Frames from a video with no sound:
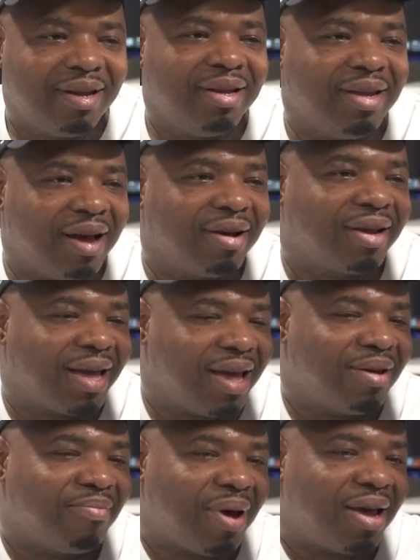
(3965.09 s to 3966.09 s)
little young
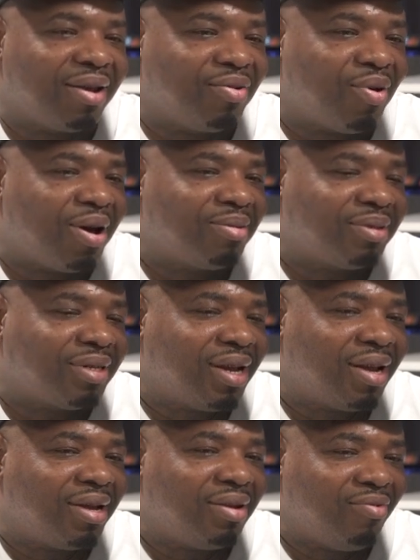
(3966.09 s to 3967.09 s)
cat, man, you know what I'm
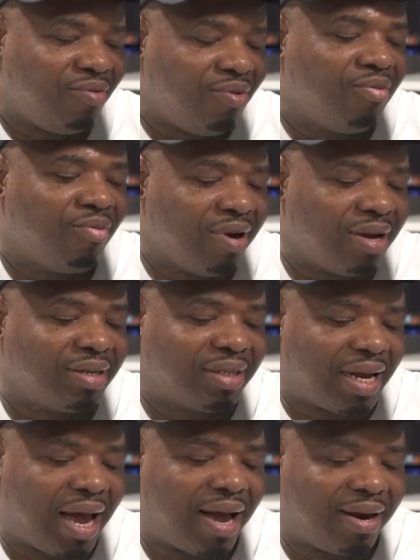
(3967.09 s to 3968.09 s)
saying? We real
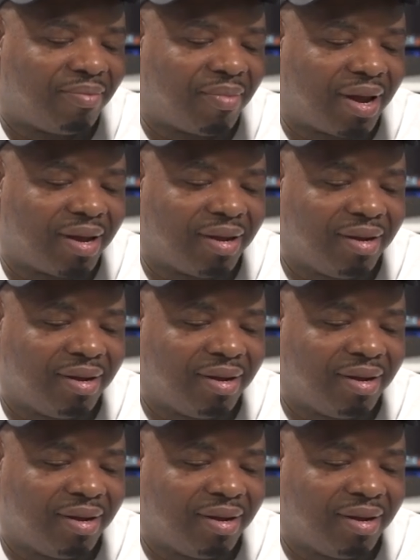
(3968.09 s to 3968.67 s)
solid, man.